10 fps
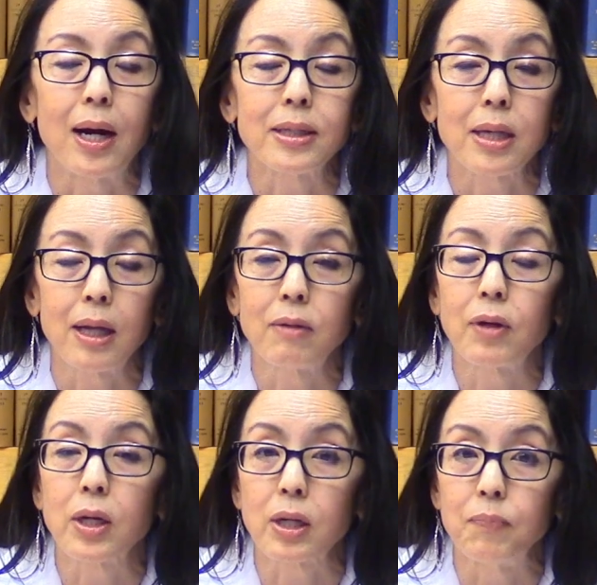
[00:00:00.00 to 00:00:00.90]
tell a
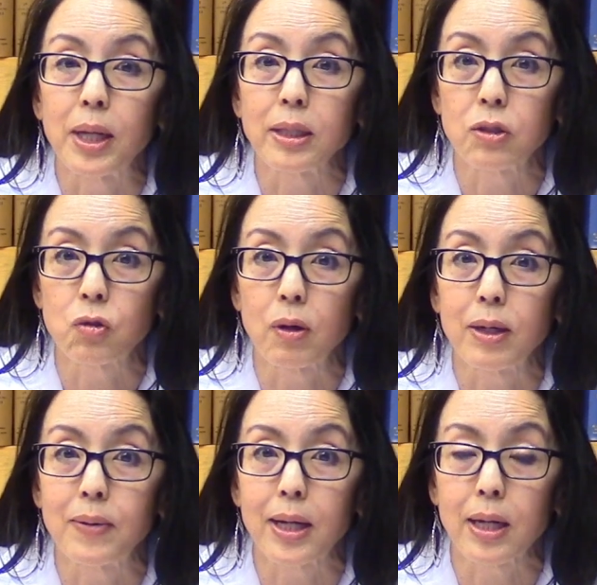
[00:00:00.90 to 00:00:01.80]
very compelling story
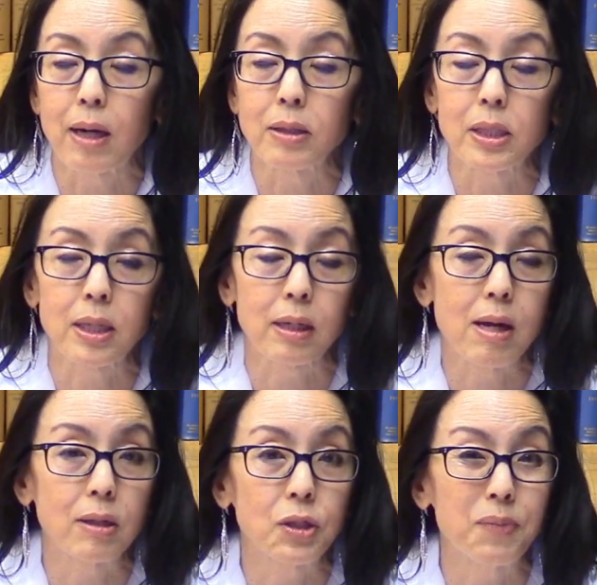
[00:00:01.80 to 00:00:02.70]
about how this
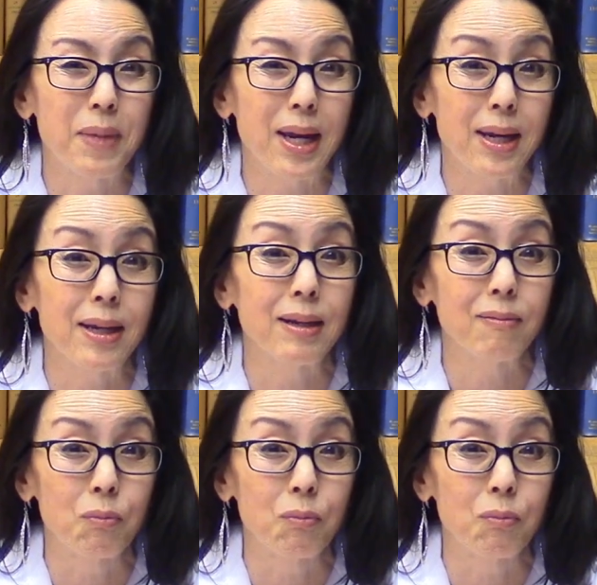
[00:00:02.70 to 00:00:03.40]
technology may